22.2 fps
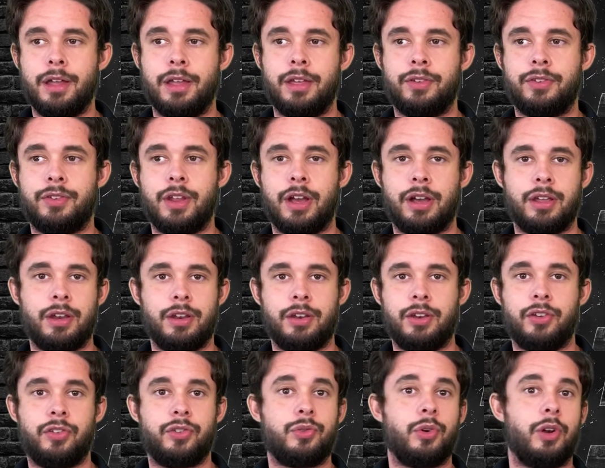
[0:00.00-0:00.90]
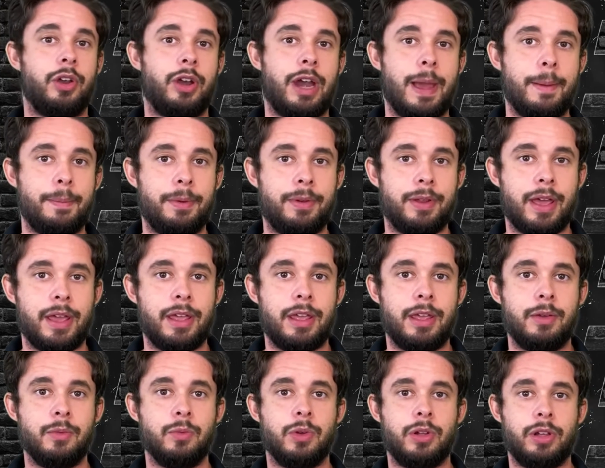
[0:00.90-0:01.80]
It's not gonna destroy your appetite.
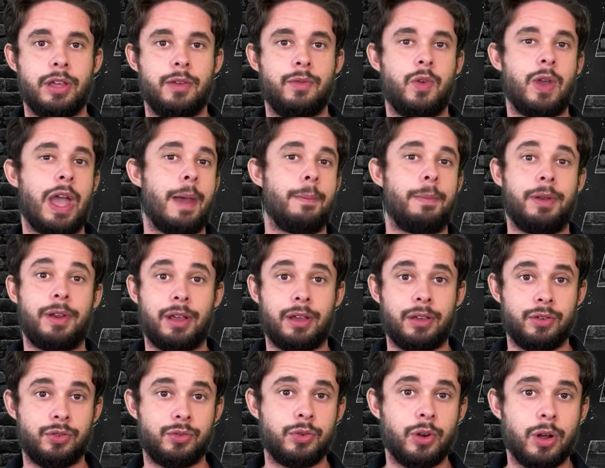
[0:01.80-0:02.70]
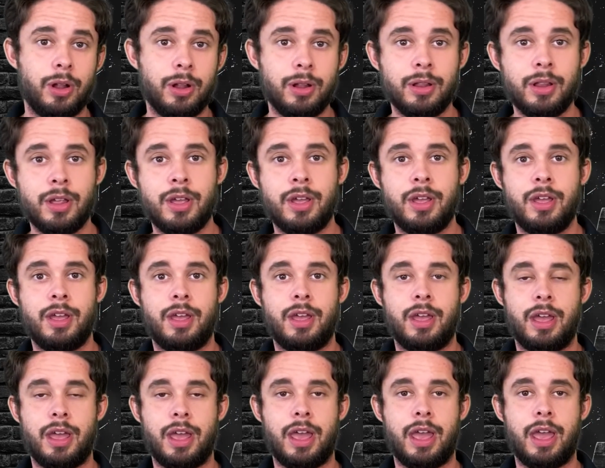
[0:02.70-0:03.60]
It will give you appetite control,
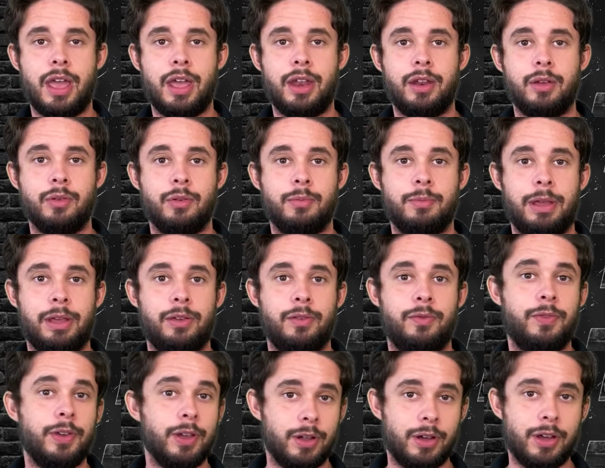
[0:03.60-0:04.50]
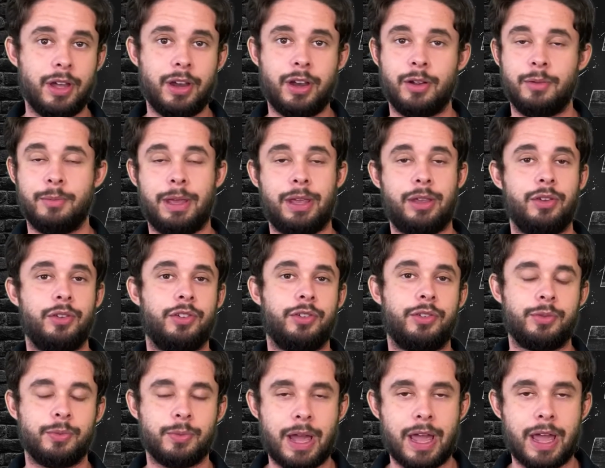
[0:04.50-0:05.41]
and it will make you feel good. It'll make you
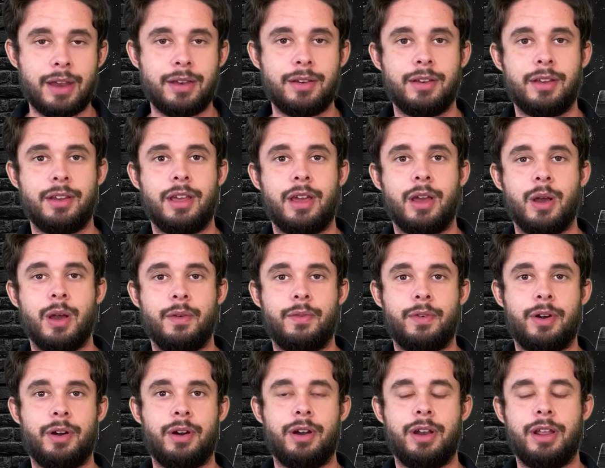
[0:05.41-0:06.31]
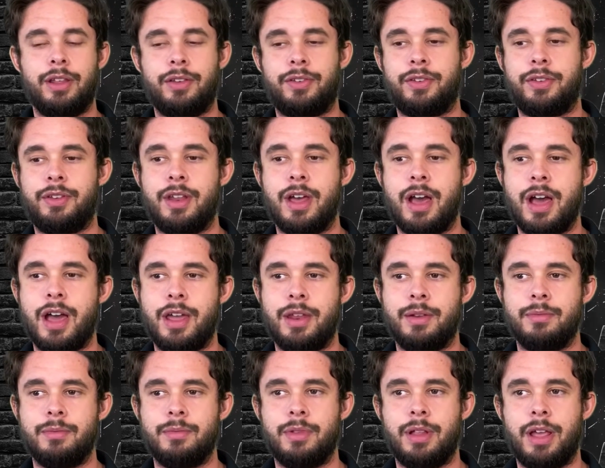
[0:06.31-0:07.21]
sweat. However, it's not
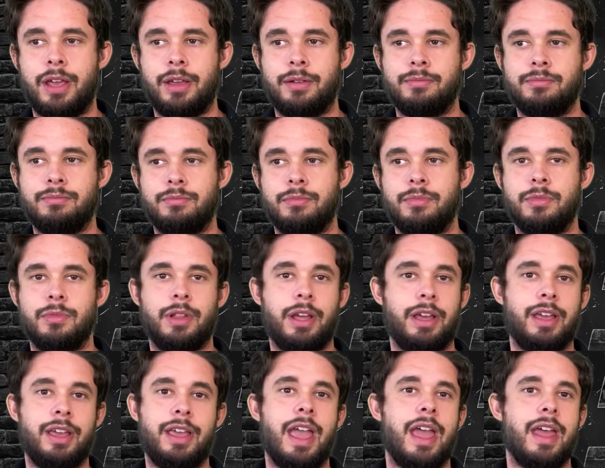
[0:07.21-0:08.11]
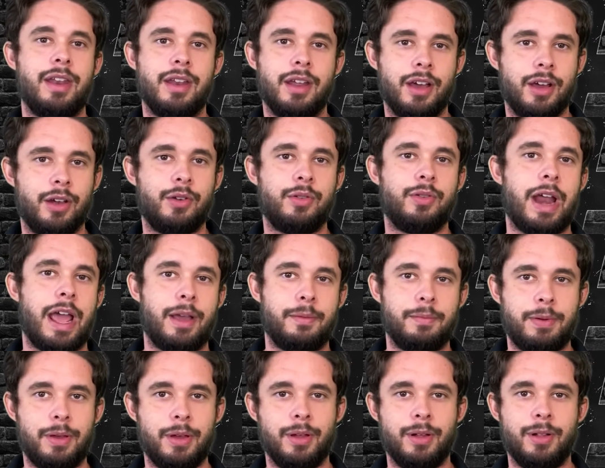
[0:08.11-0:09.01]
like again, a crack
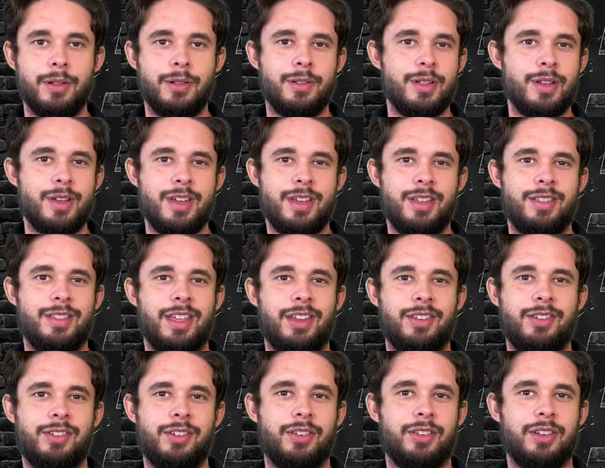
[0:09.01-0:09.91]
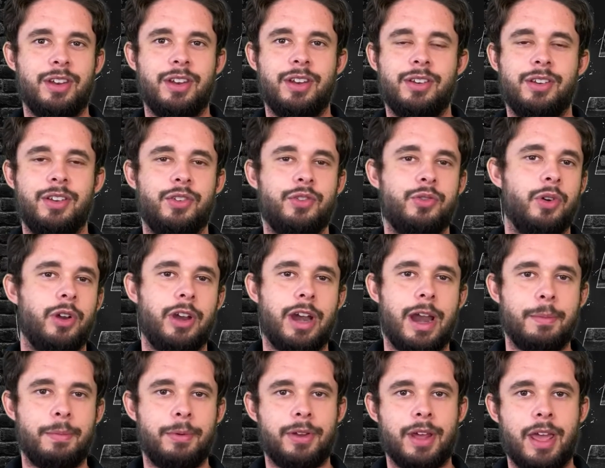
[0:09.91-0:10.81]
pill that's just gonna destroy your
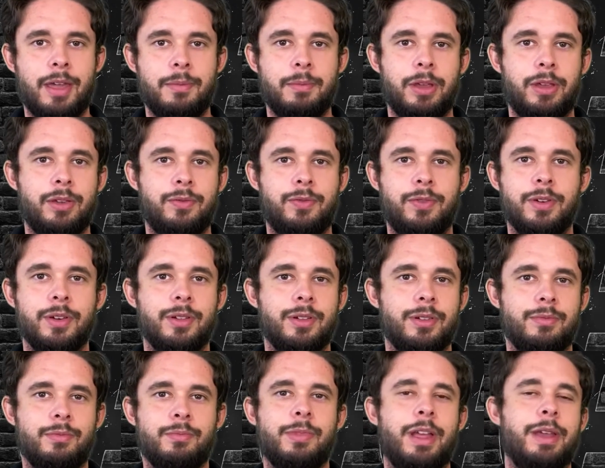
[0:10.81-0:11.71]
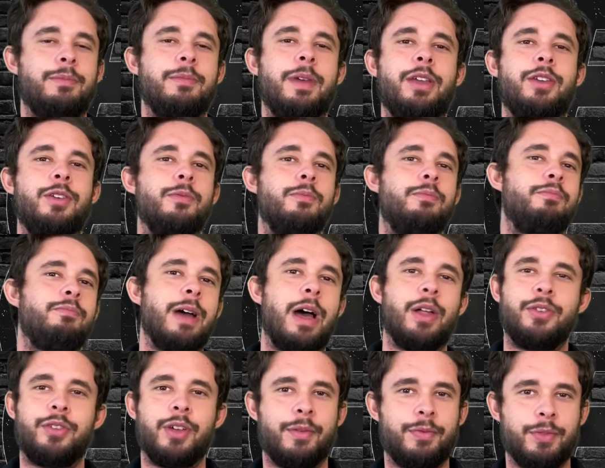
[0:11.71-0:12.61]
appetite and make you feel like, make you
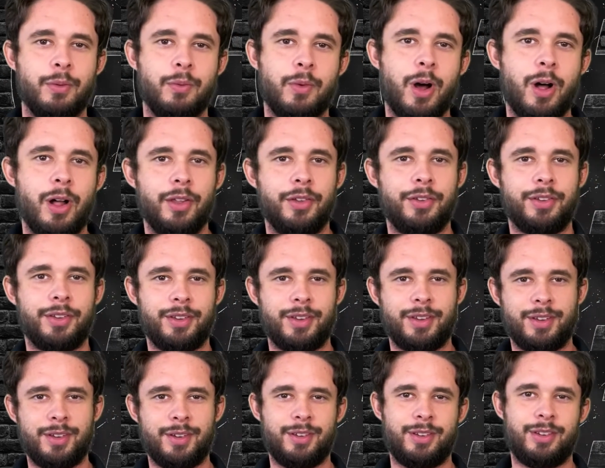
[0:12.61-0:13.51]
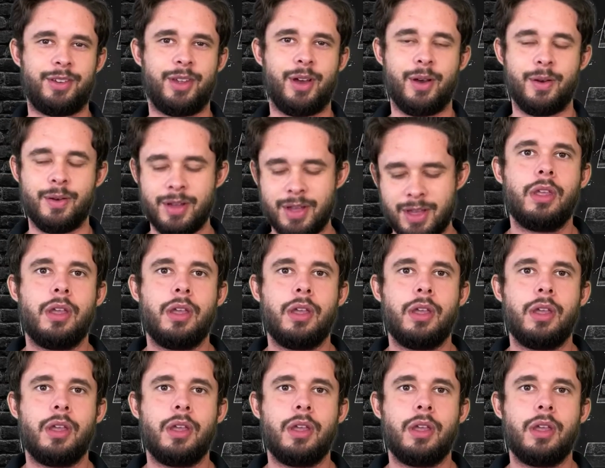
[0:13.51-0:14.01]
bounce off the walls. So,